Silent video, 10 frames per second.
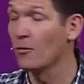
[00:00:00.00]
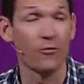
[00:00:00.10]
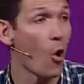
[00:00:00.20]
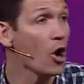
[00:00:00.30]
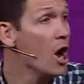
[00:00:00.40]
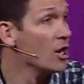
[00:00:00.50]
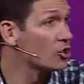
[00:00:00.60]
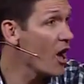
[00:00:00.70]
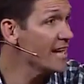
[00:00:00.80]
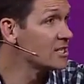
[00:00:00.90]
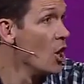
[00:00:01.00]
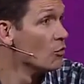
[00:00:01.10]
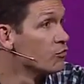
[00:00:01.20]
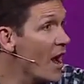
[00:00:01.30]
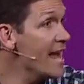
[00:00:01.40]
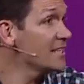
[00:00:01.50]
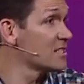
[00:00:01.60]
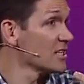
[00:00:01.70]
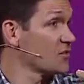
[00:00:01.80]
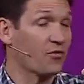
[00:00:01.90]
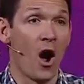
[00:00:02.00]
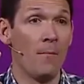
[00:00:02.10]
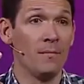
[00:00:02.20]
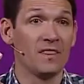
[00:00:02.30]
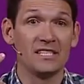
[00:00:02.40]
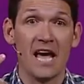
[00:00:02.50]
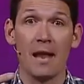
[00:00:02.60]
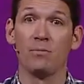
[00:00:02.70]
before Christ raised us from the dead,